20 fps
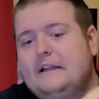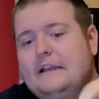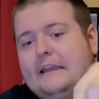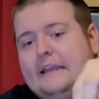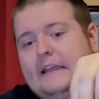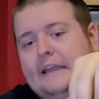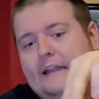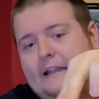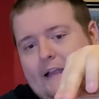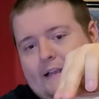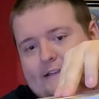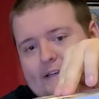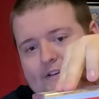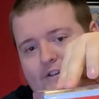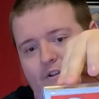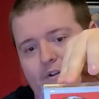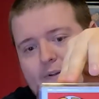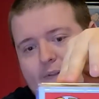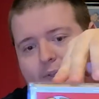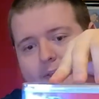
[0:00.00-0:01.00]
And again, as I
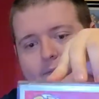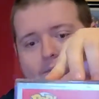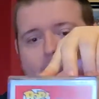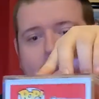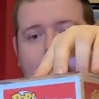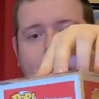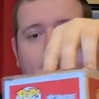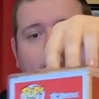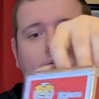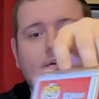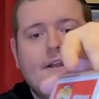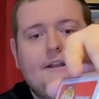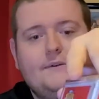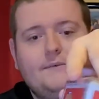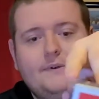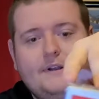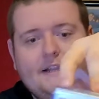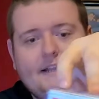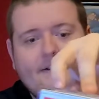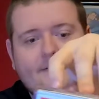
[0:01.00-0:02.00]
showed in that video, in
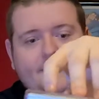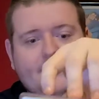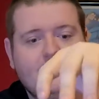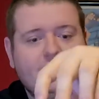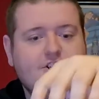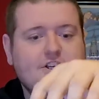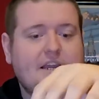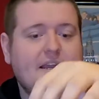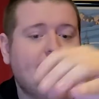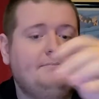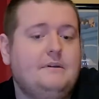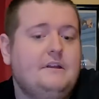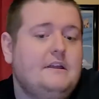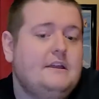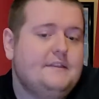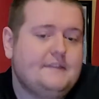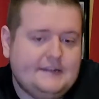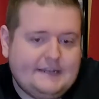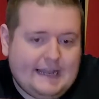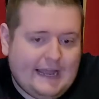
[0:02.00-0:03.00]
really great shape.
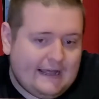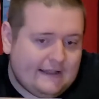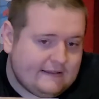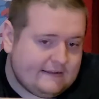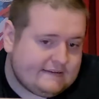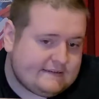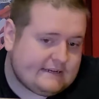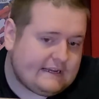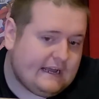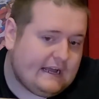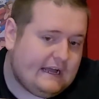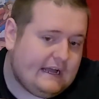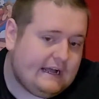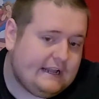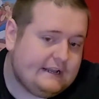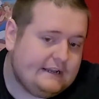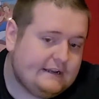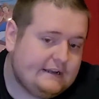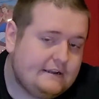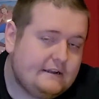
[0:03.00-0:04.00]
The Dallas
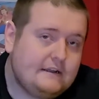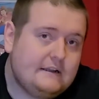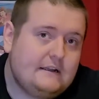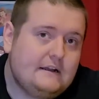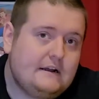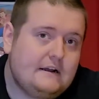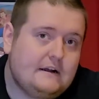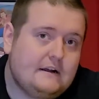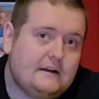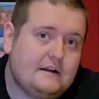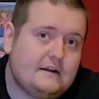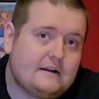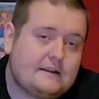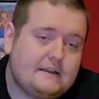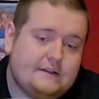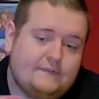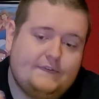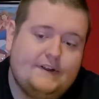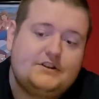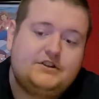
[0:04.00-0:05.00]
Con uh,
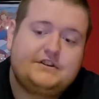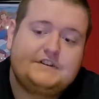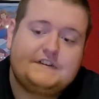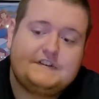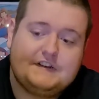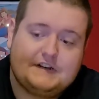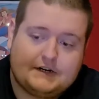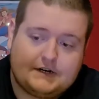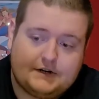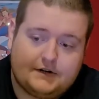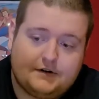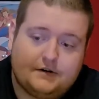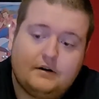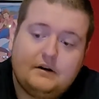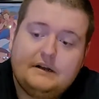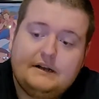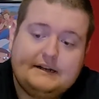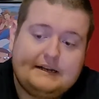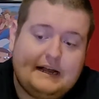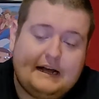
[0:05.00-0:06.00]
convention sticker,
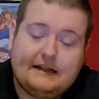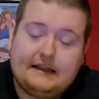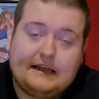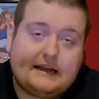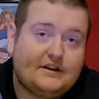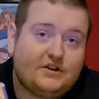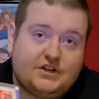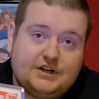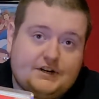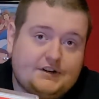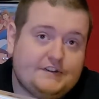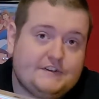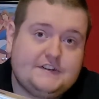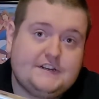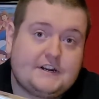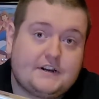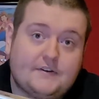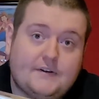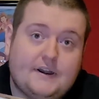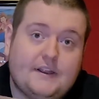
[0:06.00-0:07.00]
not like a shared
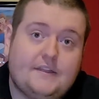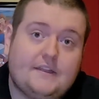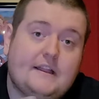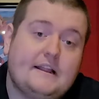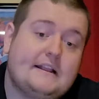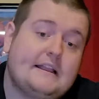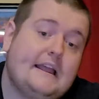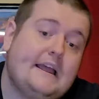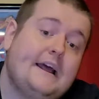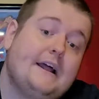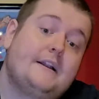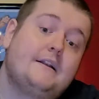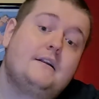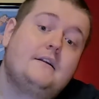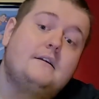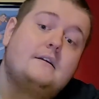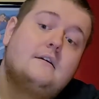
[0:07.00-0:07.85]
sticker or anything like that.